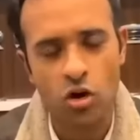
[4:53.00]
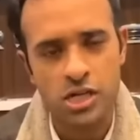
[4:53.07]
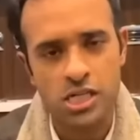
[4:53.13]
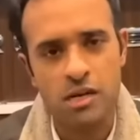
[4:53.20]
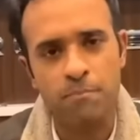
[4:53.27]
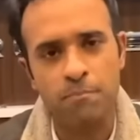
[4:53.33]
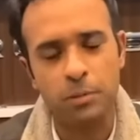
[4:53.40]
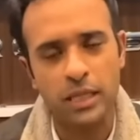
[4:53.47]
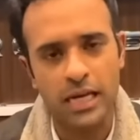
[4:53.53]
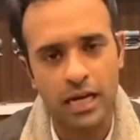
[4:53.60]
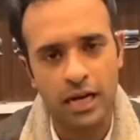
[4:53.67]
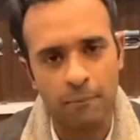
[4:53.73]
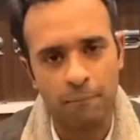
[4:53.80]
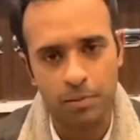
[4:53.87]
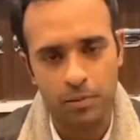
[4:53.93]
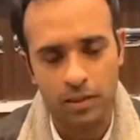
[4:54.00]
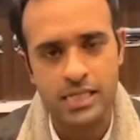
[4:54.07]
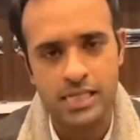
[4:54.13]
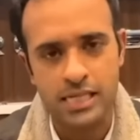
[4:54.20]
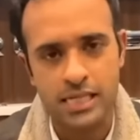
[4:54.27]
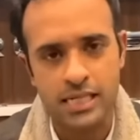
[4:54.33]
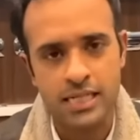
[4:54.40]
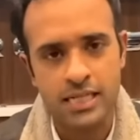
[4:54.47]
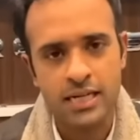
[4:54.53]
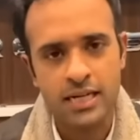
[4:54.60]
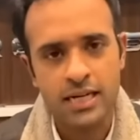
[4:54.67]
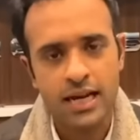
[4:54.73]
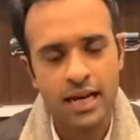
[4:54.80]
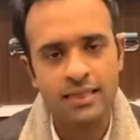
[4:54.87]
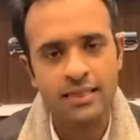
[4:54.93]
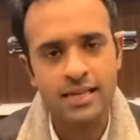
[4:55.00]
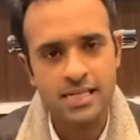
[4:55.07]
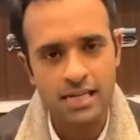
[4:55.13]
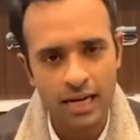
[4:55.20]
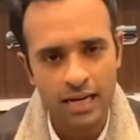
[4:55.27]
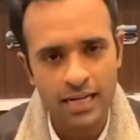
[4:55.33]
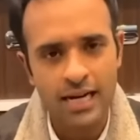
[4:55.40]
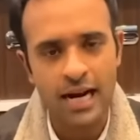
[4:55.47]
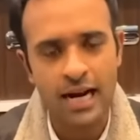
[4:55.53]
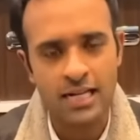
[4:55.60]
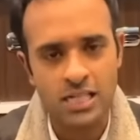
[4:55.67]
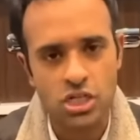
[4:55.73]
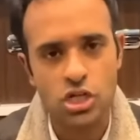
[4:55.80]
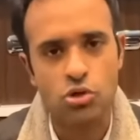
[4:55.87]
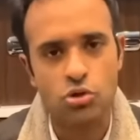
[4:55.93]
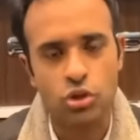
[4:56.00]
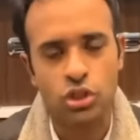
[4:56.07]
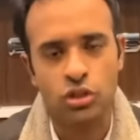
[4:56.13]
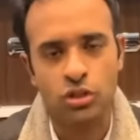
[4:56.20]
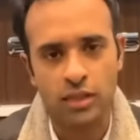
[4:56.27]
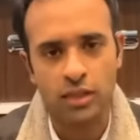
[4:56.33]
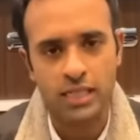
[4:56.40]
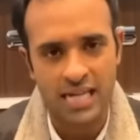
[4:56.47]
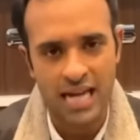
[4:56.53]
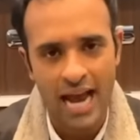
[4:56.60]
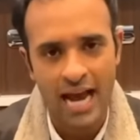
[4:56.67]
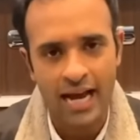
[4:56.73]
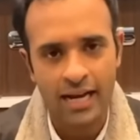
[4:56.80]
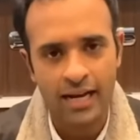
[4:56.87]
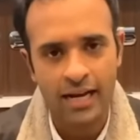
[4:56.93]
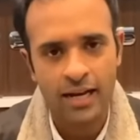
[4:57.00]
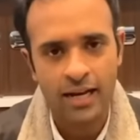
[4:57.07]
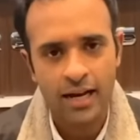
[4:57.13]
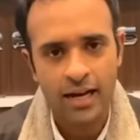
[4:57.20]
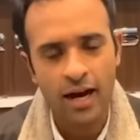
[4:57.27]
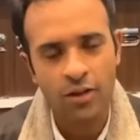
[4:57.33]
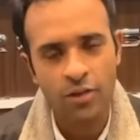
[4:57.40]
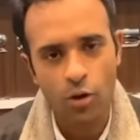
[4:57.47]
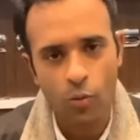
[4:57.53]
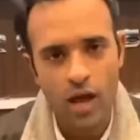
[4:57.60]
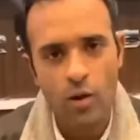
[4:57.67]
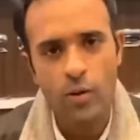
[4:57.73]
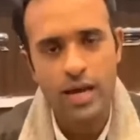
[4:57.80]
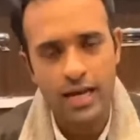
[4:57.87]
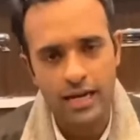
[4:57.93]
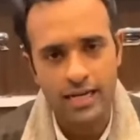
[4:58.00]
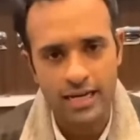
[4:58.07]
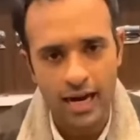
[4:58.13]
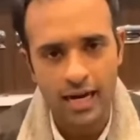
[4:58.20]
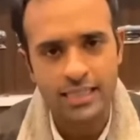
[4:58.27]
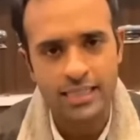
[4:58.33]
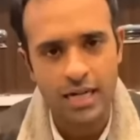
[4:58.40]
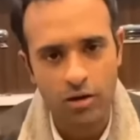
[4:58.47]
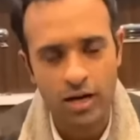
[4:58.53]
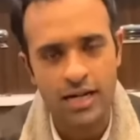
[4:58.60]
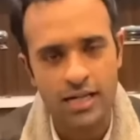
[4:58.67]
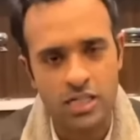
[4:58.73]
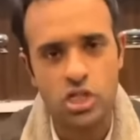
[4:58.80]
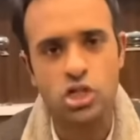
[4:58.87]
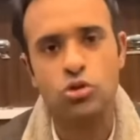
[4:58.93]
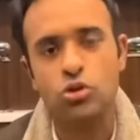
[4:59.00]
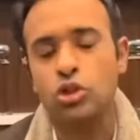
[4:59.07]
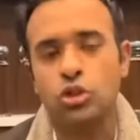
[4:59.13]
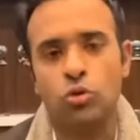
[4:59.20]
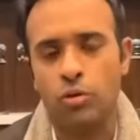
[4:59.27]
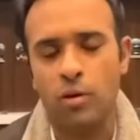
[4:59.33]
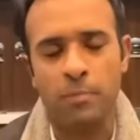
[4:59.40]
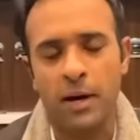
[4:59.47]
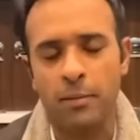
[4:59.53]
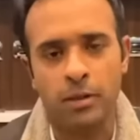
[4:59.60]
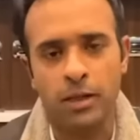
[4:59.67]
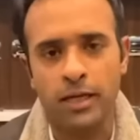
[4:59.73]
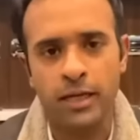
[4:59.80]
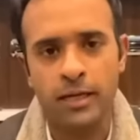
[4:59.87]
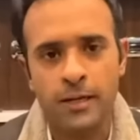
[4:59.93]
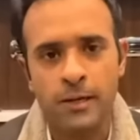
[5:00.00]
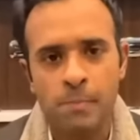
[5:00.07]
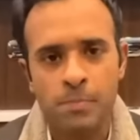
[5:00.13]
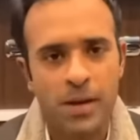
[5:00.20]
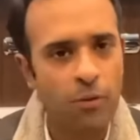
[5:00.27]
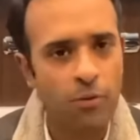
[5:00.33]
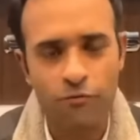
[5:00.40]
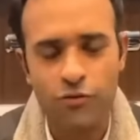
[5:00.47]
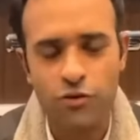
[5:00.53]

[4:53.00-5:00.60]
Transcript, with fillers: are simply complicit in this unconstitutional attack on the way we conduct our constitutional republic. I